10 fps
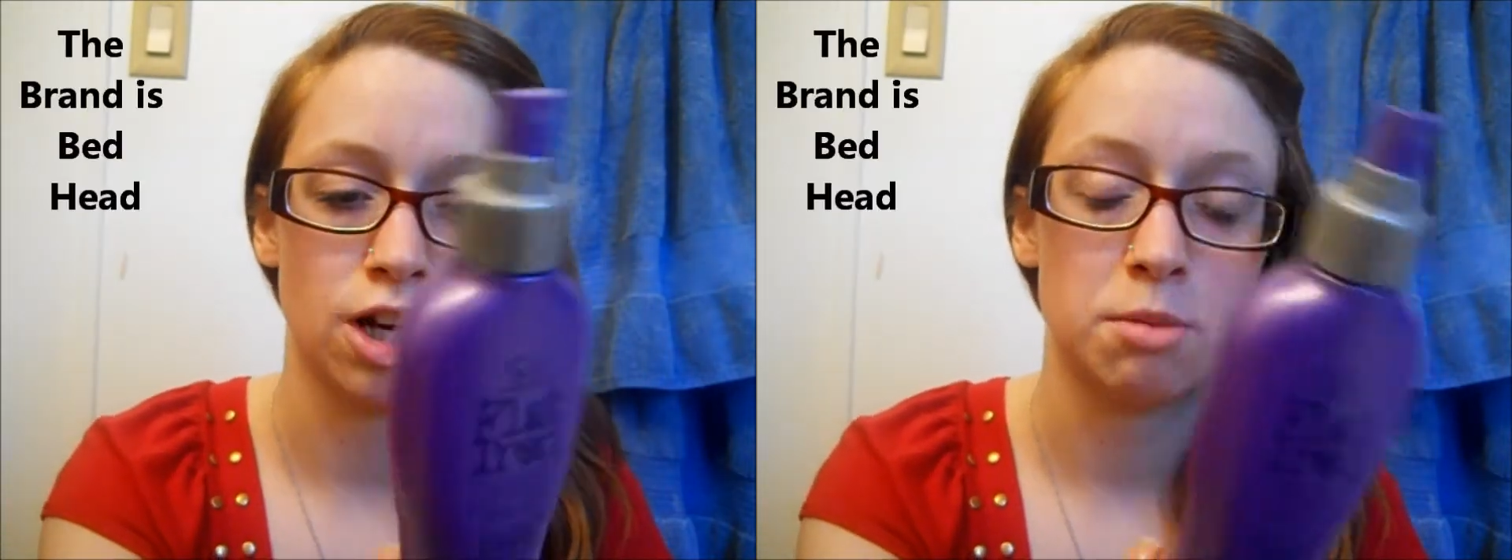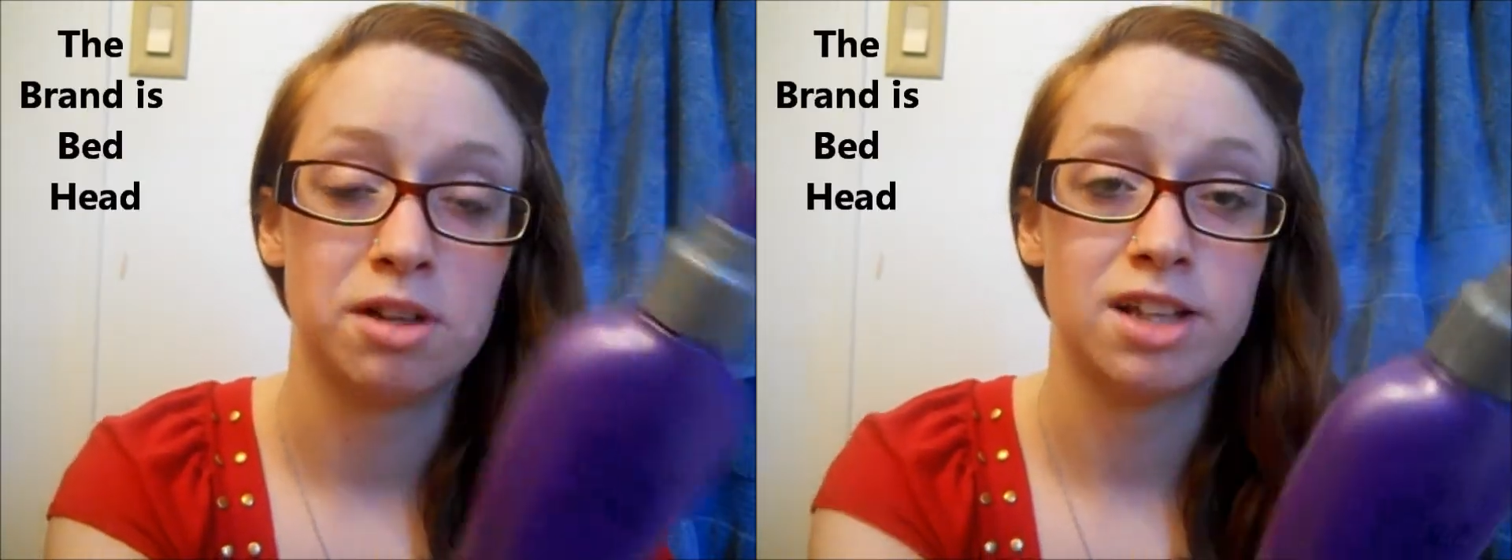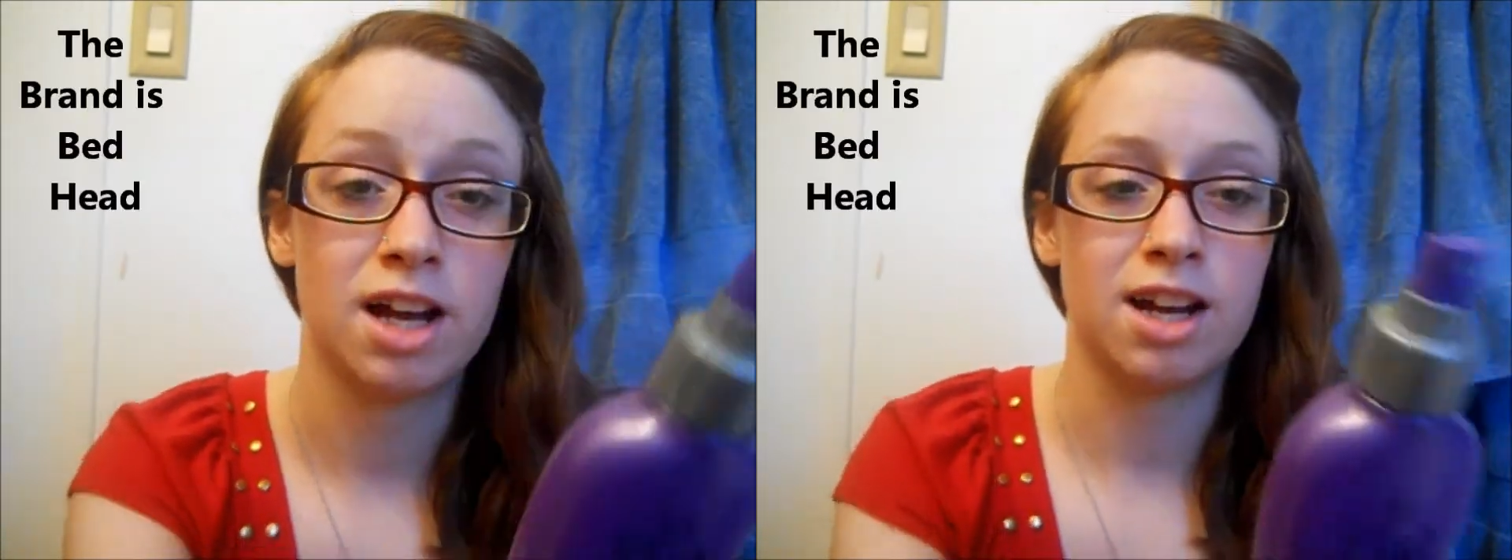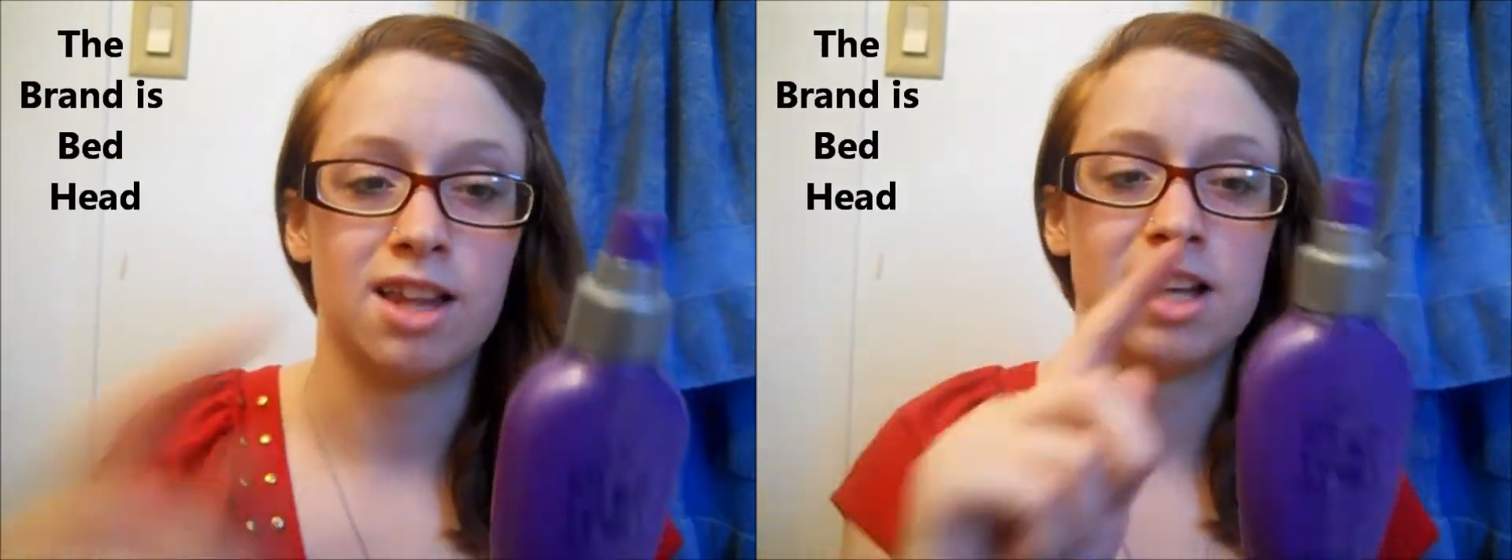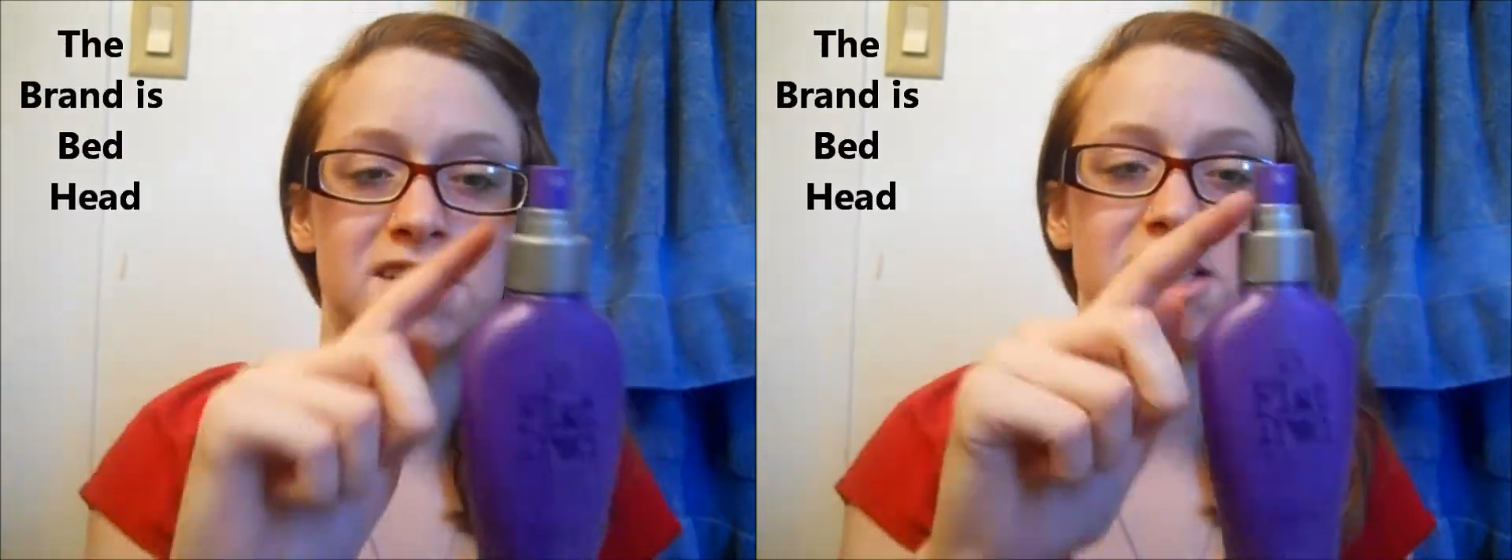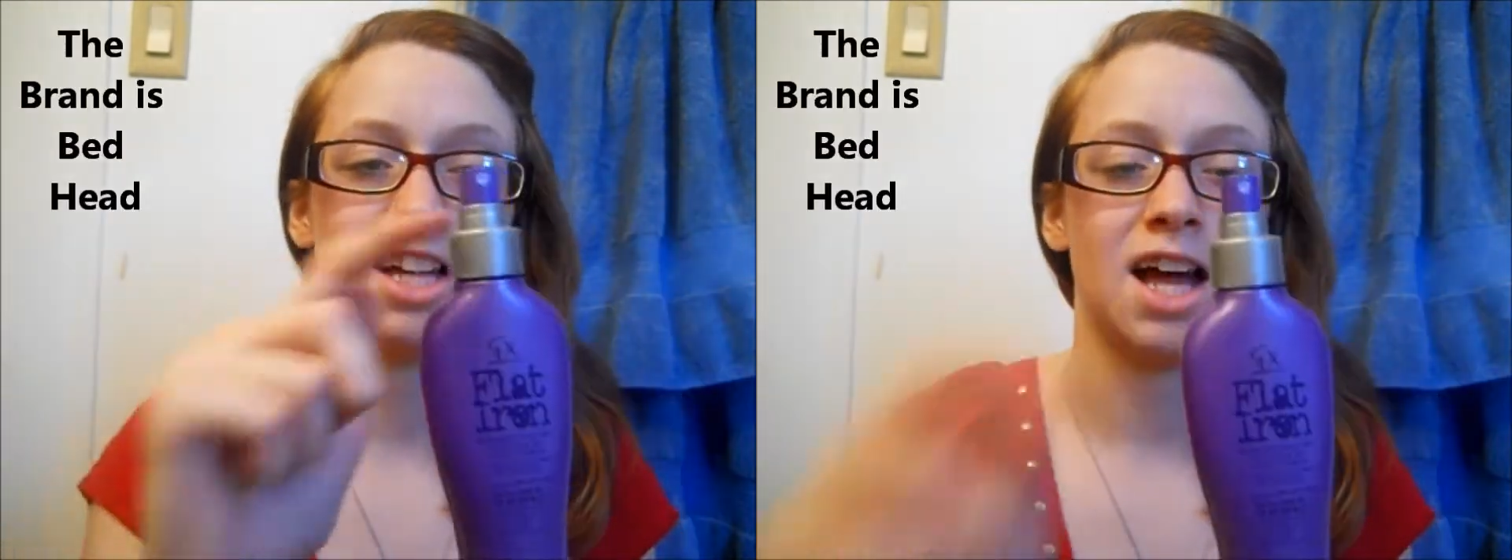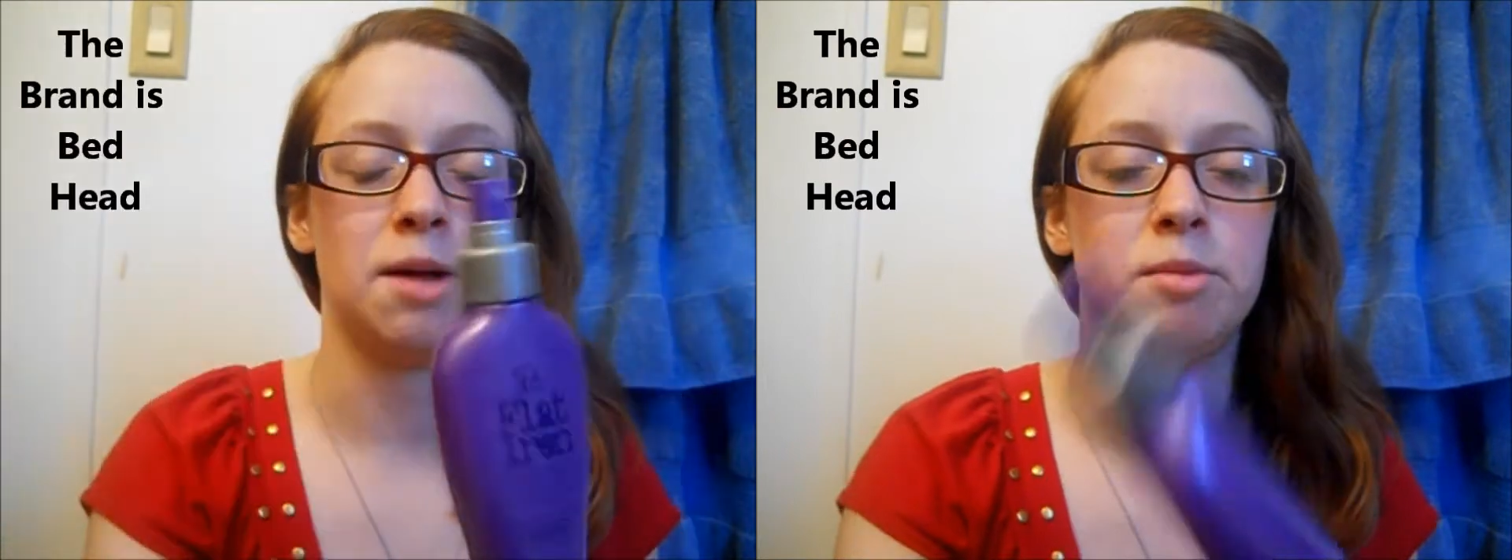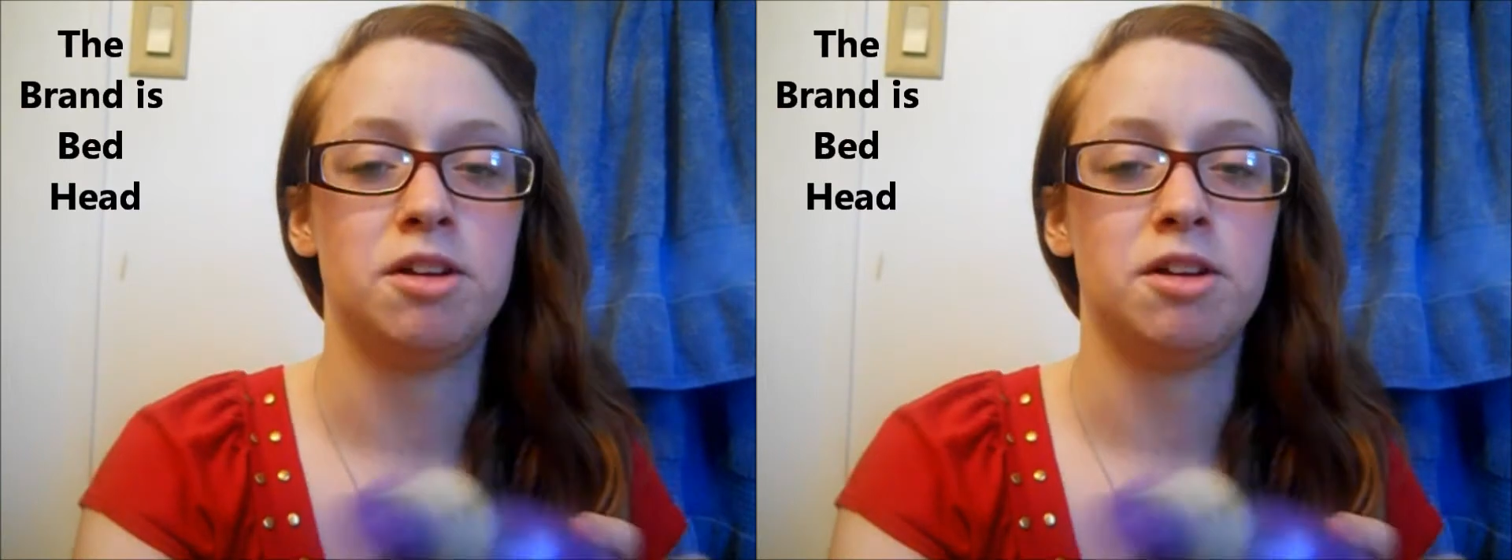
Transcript: sorry about that. And cap,